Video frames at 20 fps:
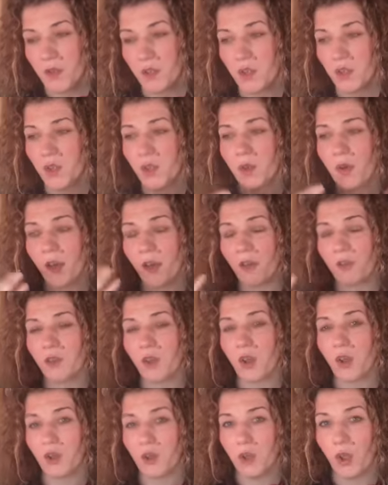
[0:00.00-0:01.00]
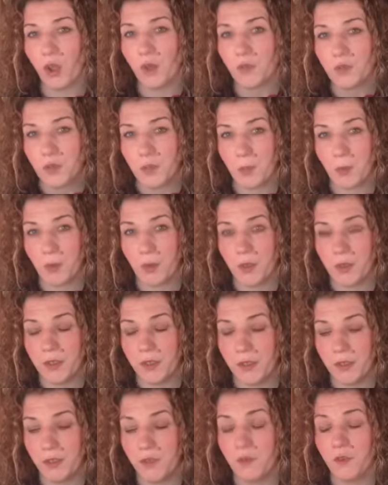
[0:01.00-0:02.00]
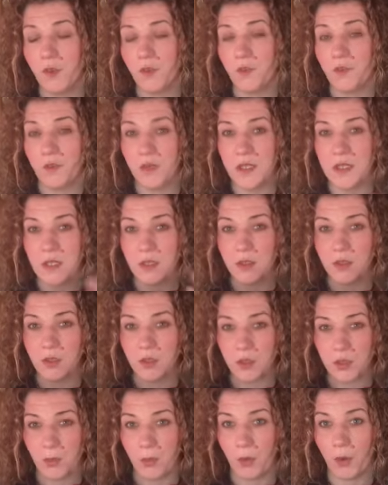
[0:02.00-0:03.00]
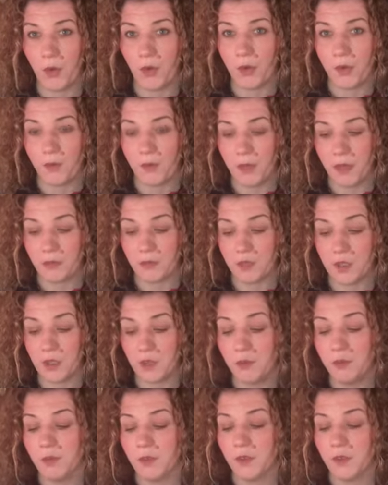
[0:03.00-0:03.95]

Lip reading: You have got a lot of support there. You've got physical support around you.